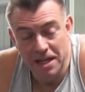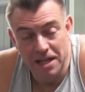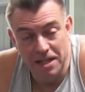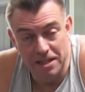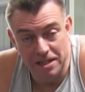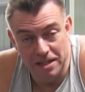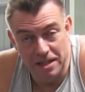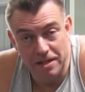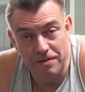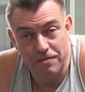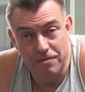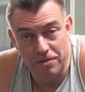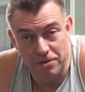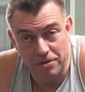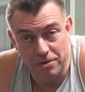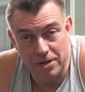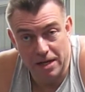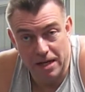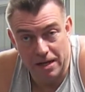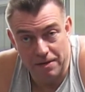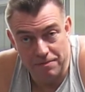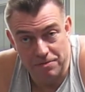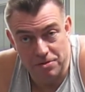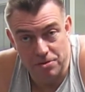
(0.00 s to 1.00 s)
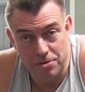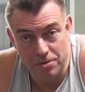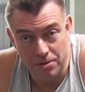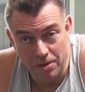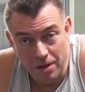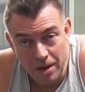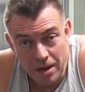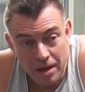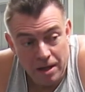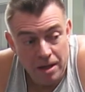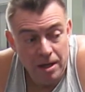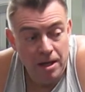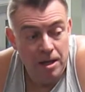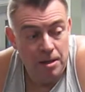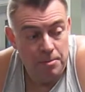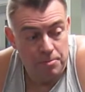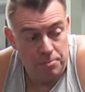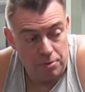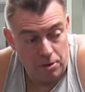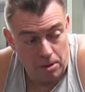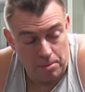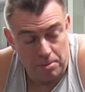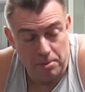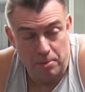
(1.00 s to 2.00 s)
and therefore you have to
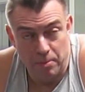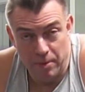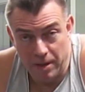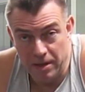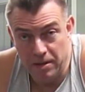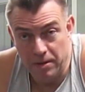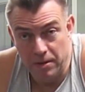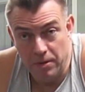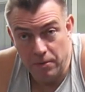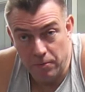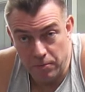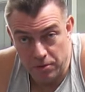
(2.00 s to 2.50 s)
properly